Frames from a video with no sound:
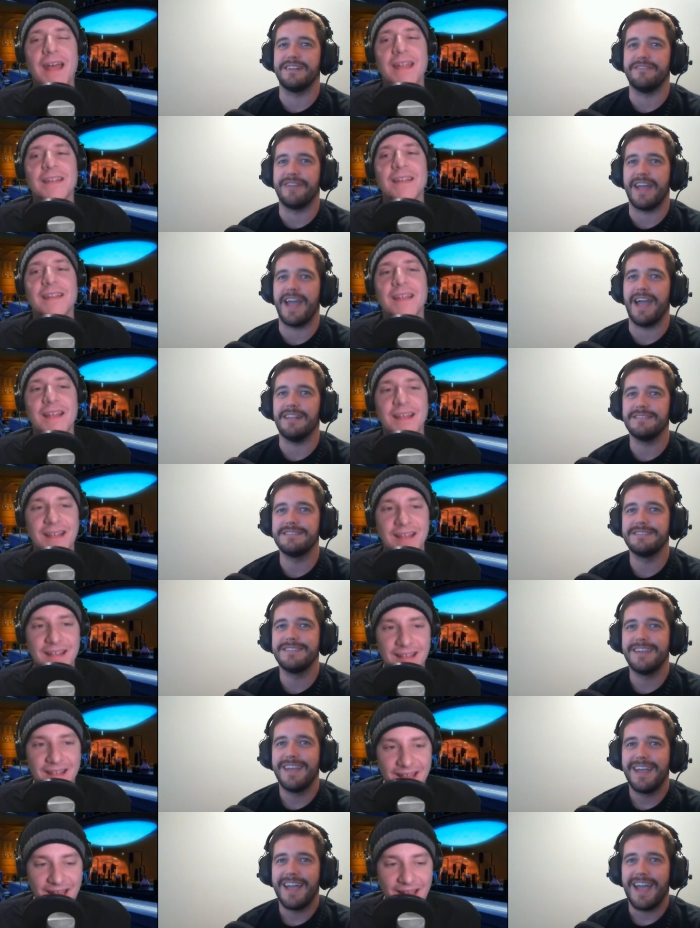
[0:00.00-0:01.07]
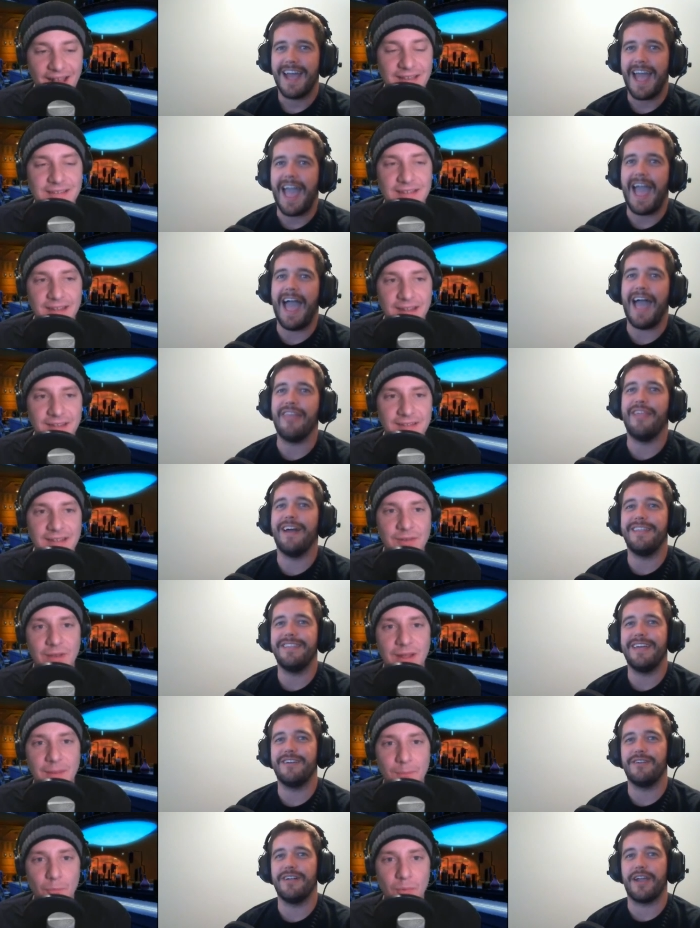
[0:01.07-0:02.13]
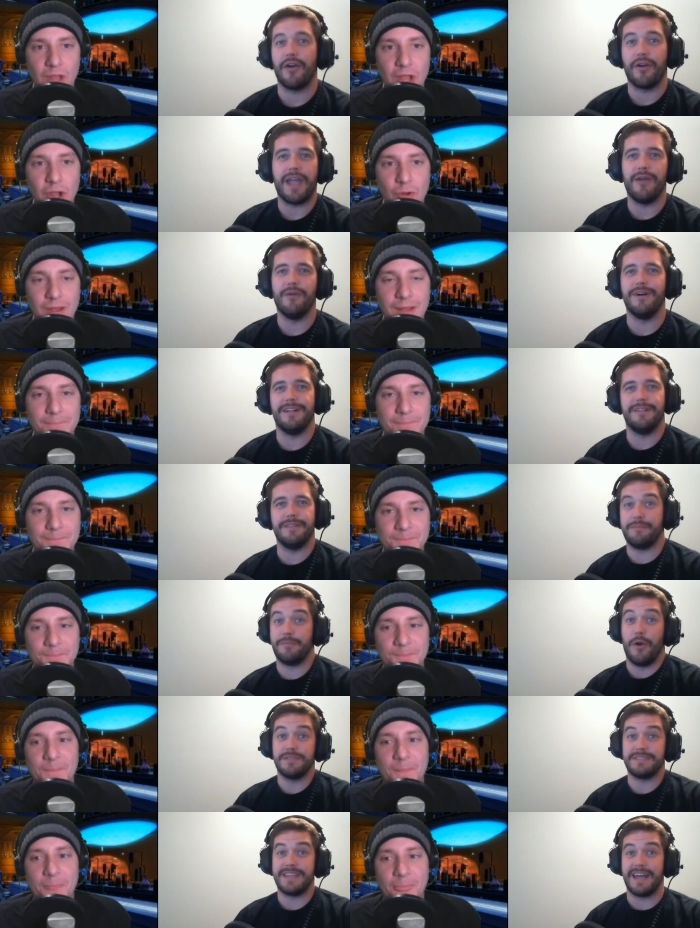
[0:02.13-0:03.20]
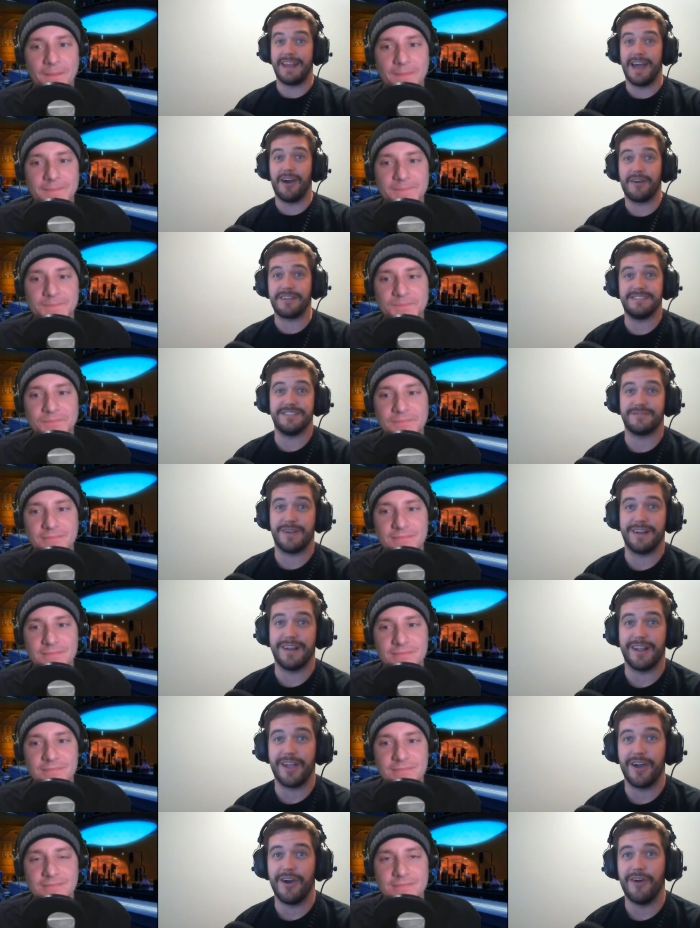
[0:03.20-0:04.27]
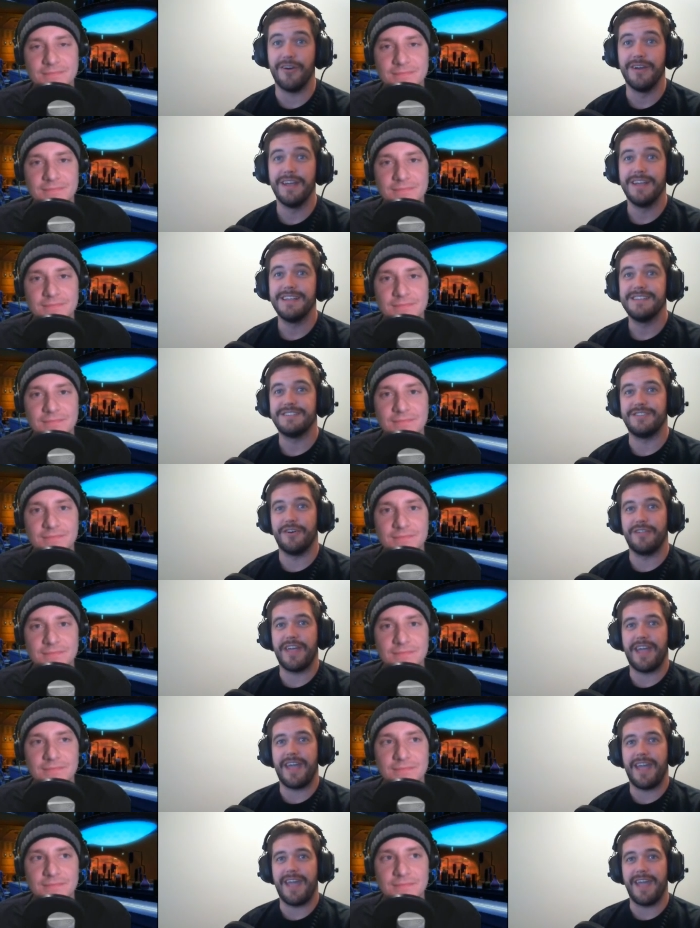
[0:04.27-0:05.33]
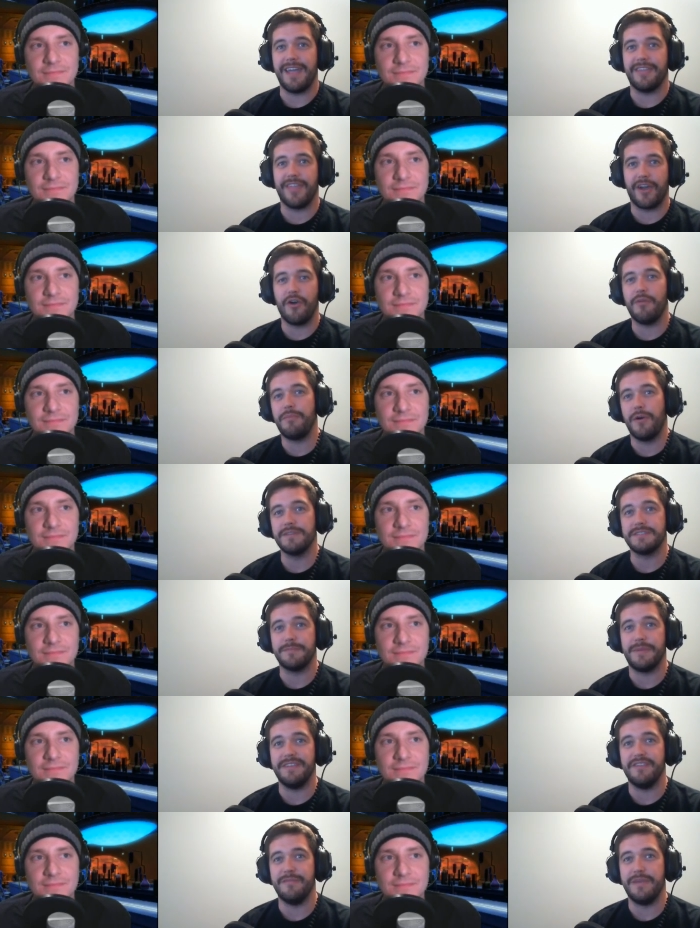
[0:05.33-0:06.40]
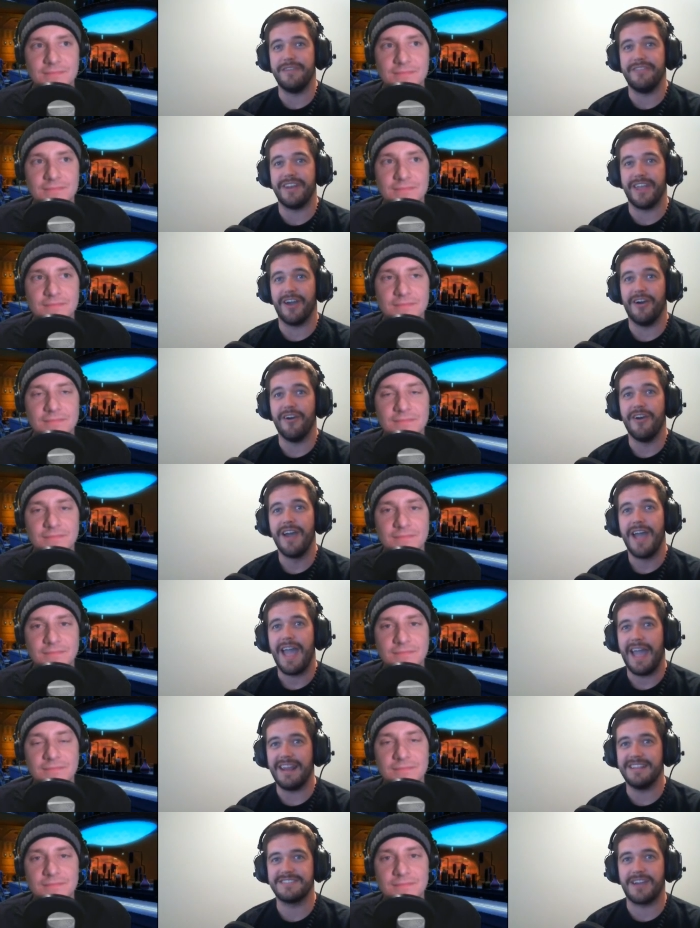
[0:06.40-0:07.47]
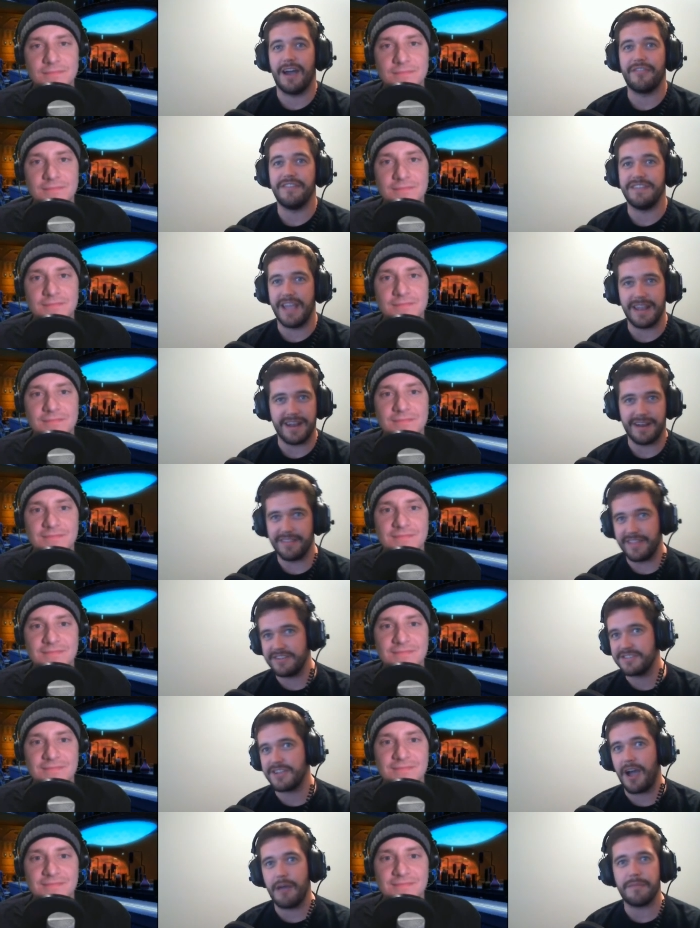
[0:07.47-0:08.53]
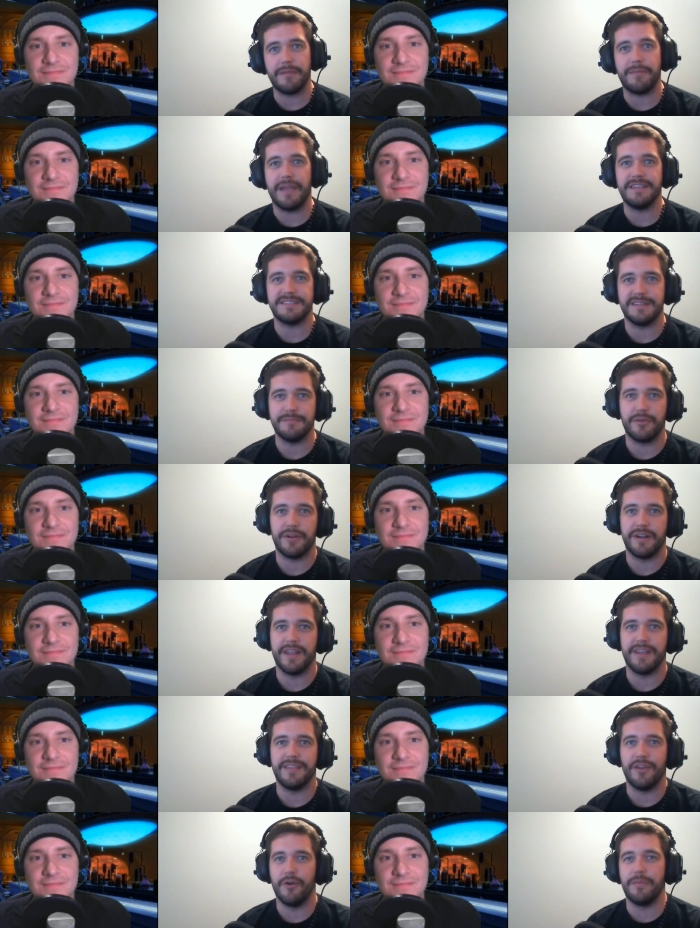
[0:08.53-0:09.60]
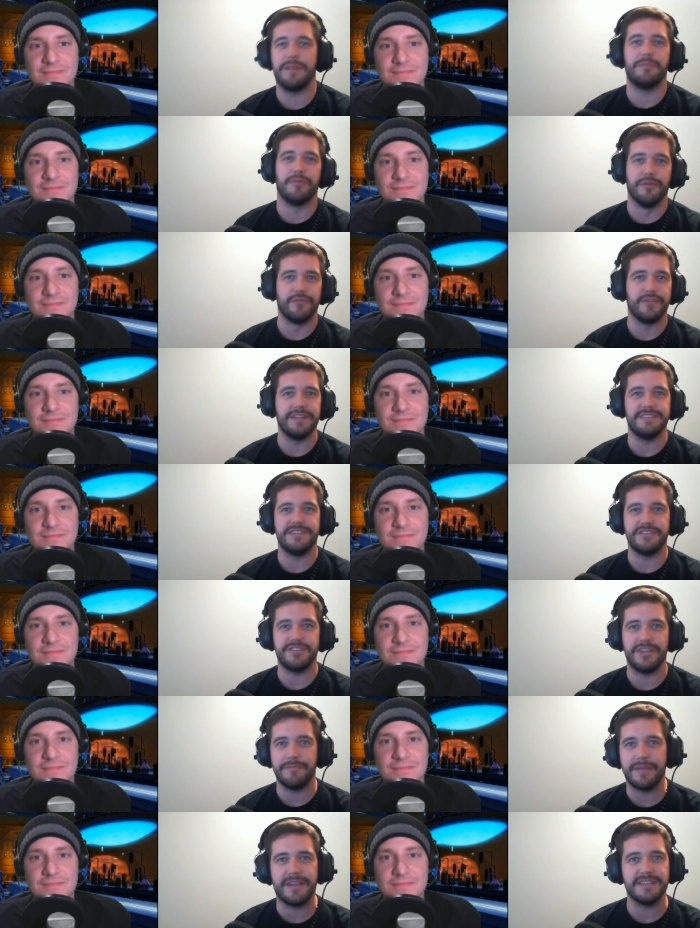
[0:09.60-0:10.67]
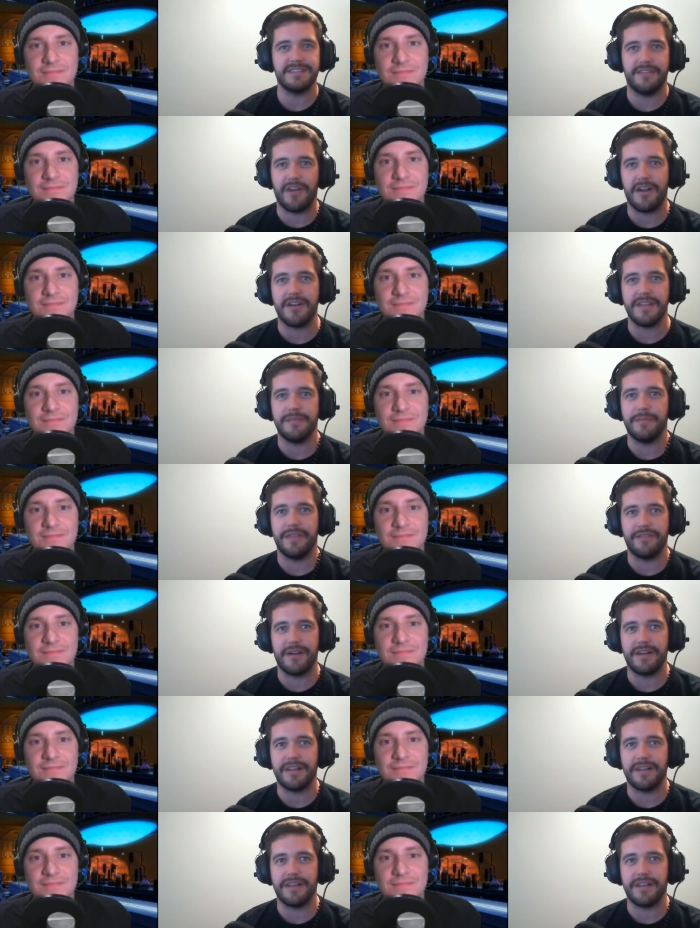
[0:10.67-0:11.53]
Speaker 1: in advance. Accidentally. And like, then they were like, okay, well, post that now, because it's ready to go. So they, they go and post the P V P video, and it's got the date in it. And they just copy and paste it and put it in. Nobody proofreads this shit, because they've already, they've